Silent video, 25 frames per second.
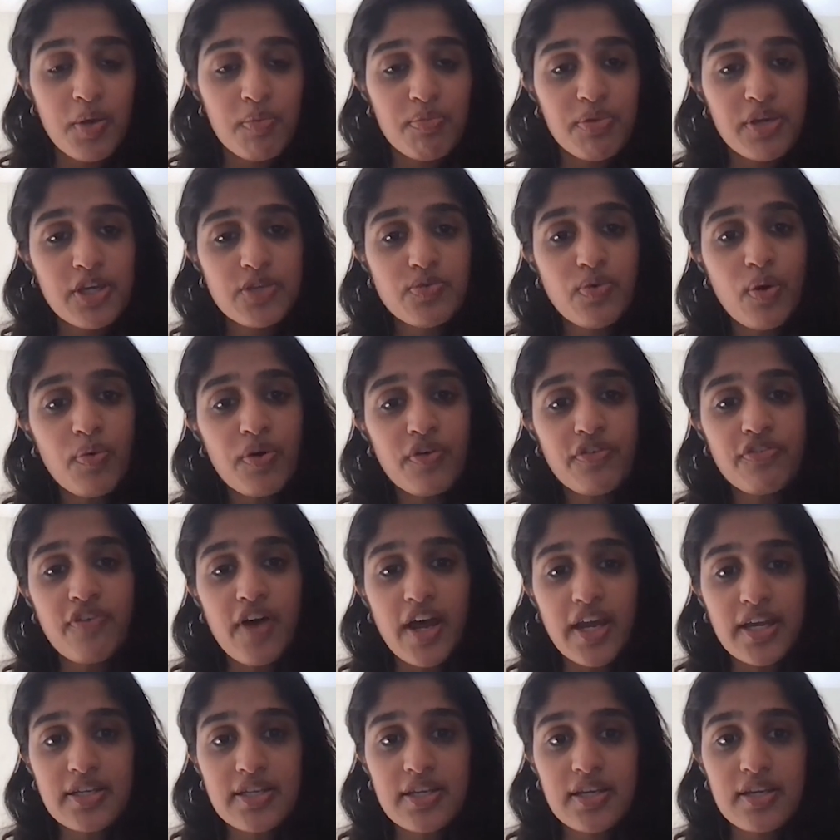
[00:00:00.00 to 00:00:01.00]
Because what we're
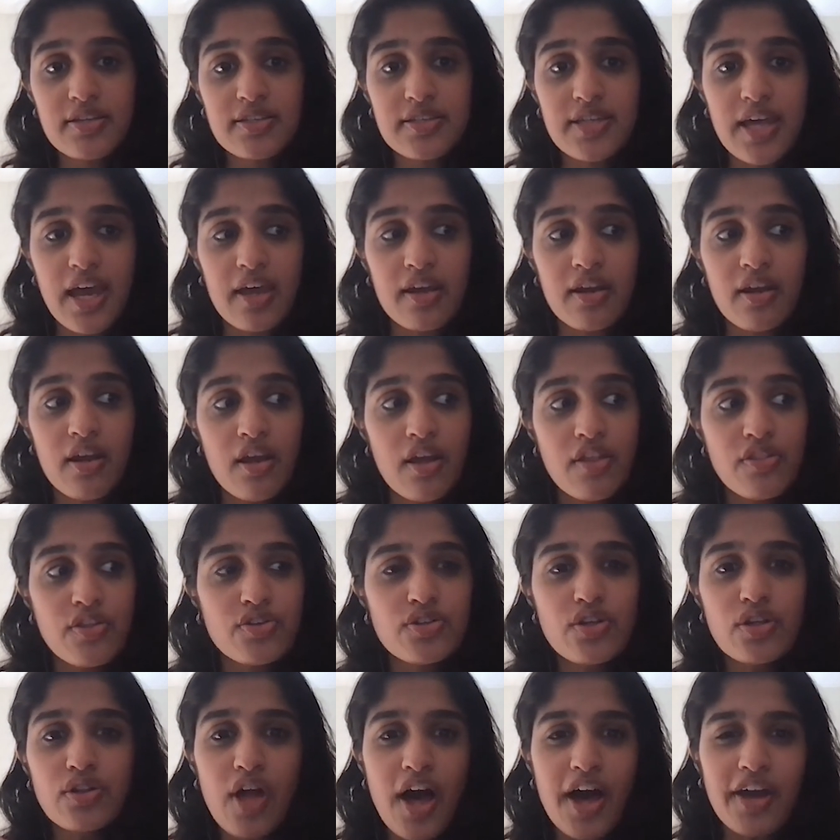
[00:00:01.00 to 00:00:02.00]
finding is that
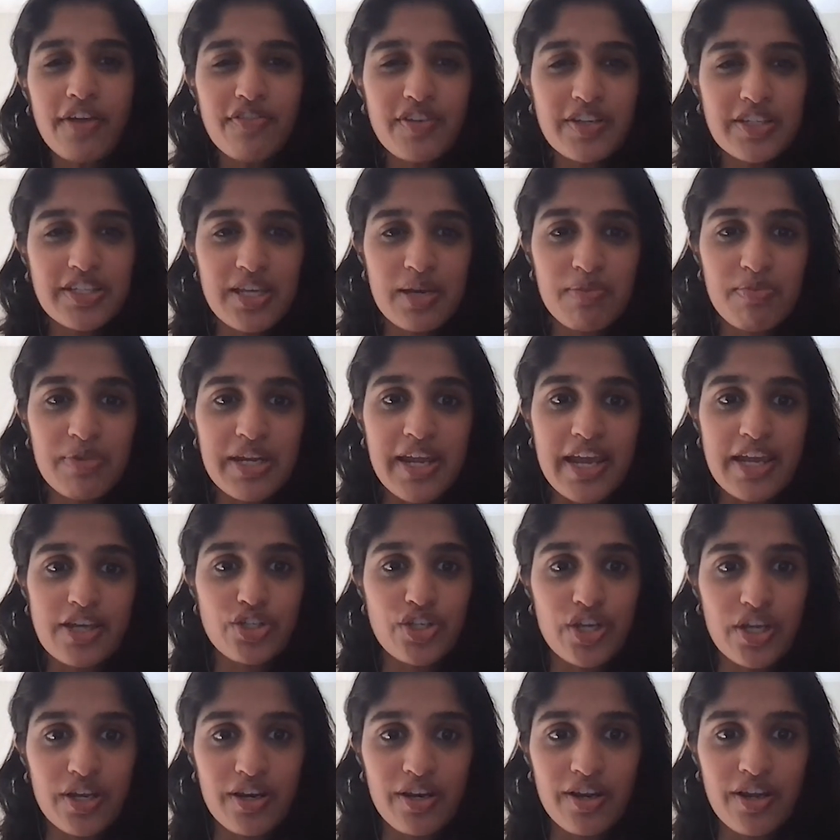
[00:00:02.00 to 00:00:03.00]
there's a lot of
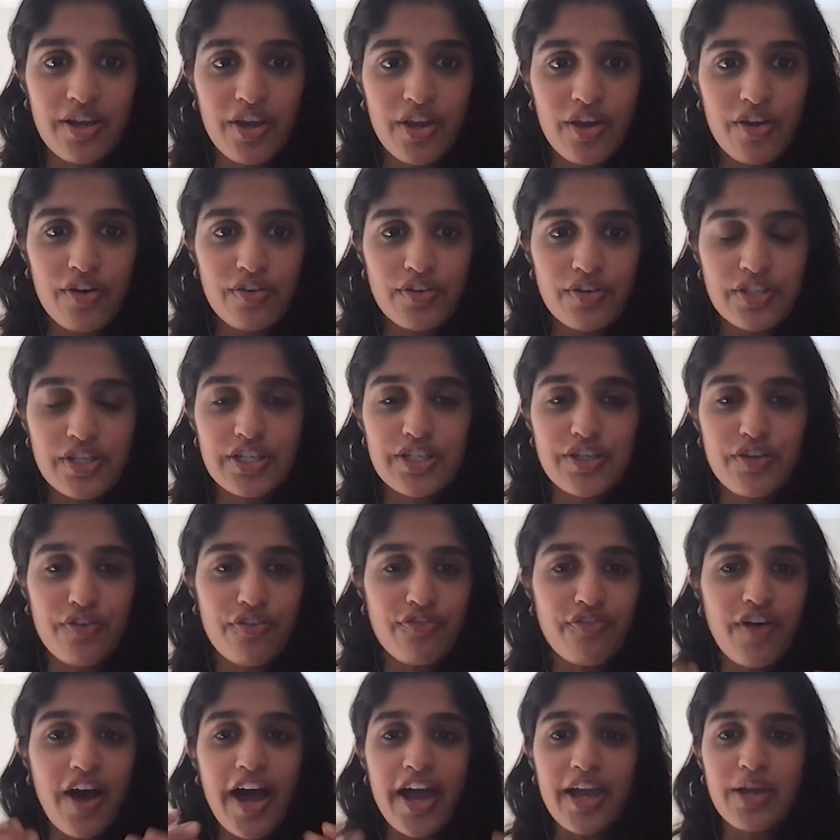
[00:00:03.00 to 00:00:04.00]
intimidation to
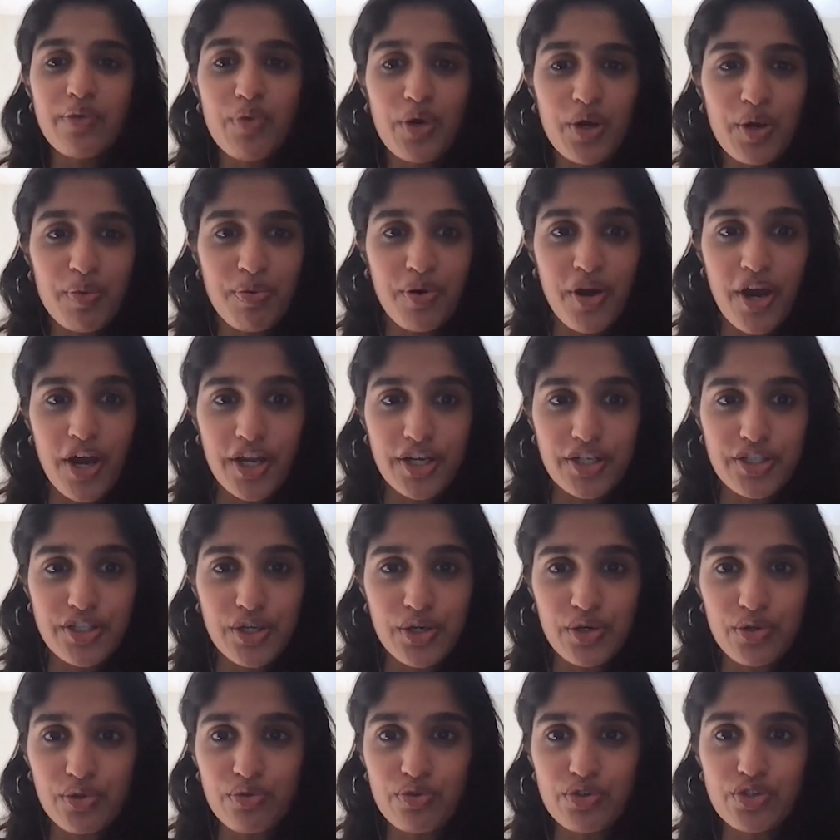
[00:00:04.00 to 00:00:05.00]
define what a product
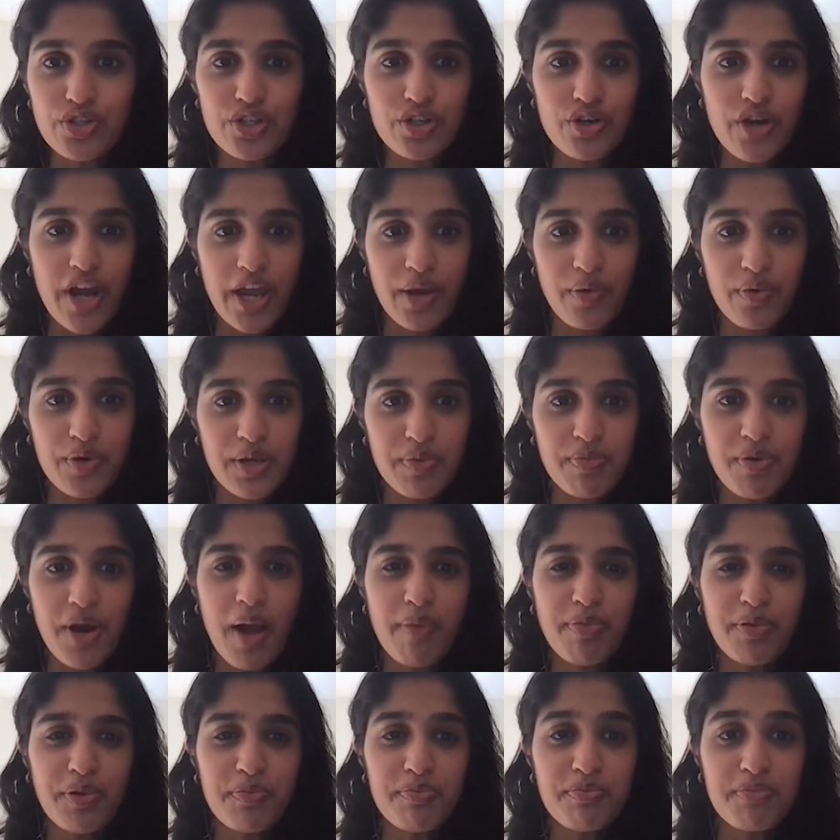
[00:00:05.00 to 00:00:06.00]
inclusion or equity
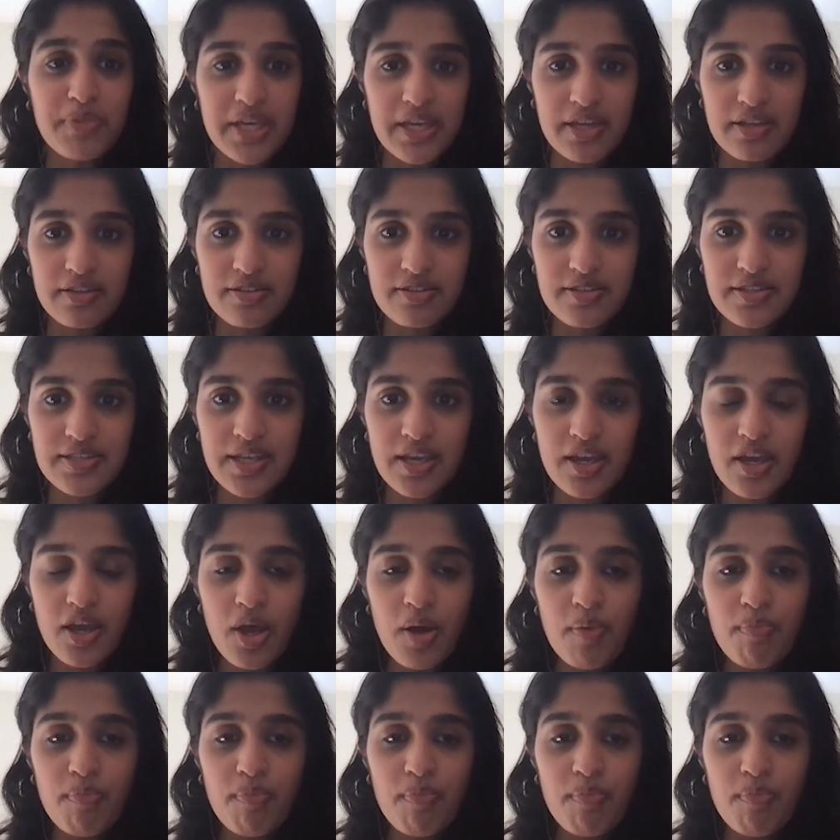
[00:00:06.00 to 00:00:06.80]
problem means.